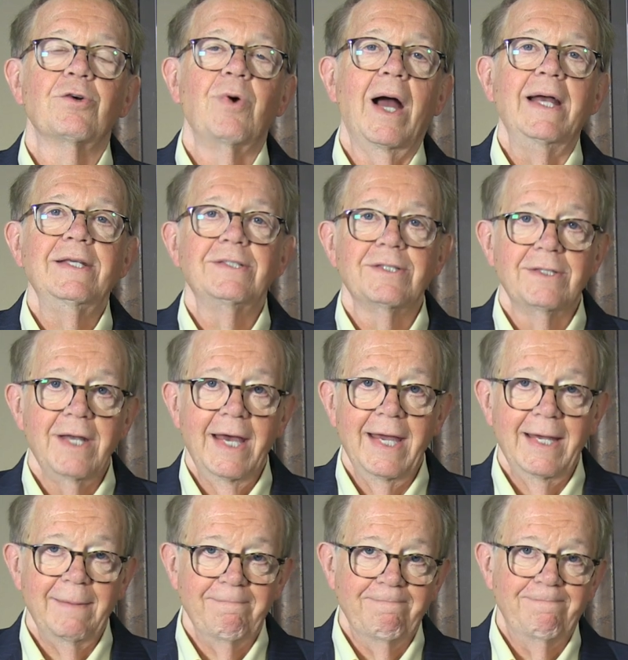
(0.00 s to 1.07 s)
Christ's
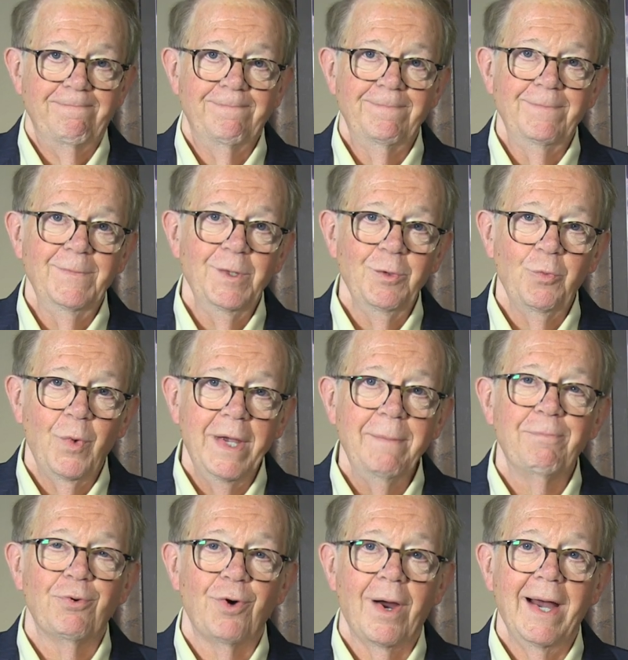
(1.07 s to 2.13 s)
name, we
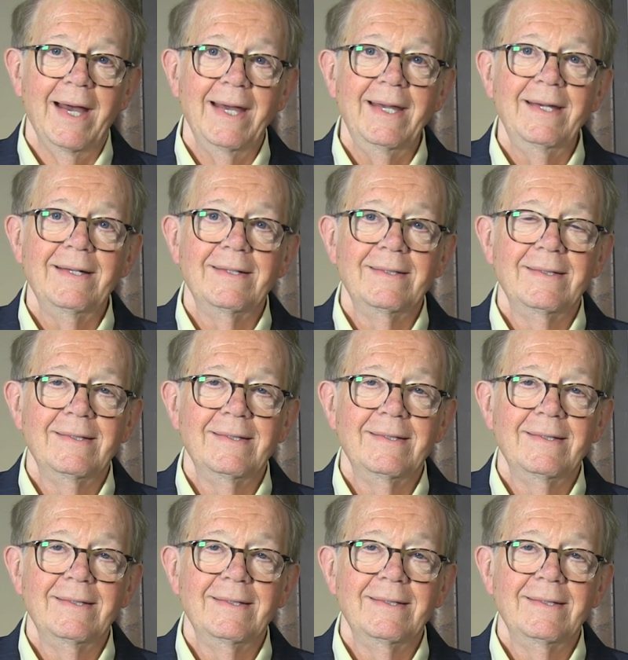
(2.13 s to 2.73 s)
pray.